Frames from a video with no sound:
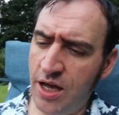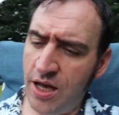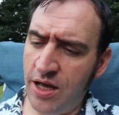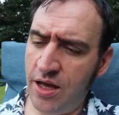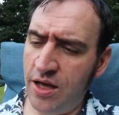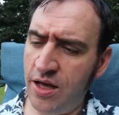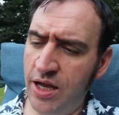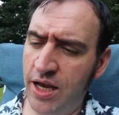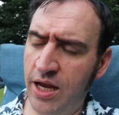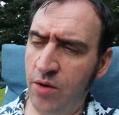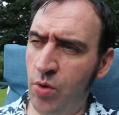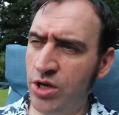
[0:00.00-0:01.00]
Uh,
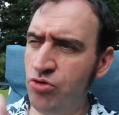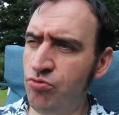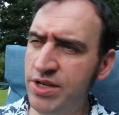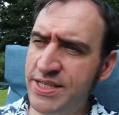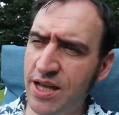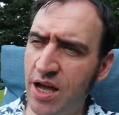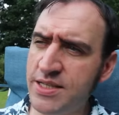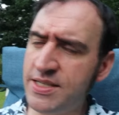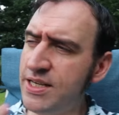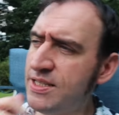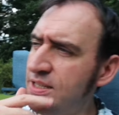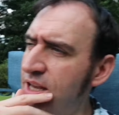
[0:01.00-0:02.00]
it, when you
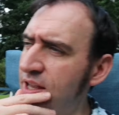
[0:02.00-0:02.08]
resized it,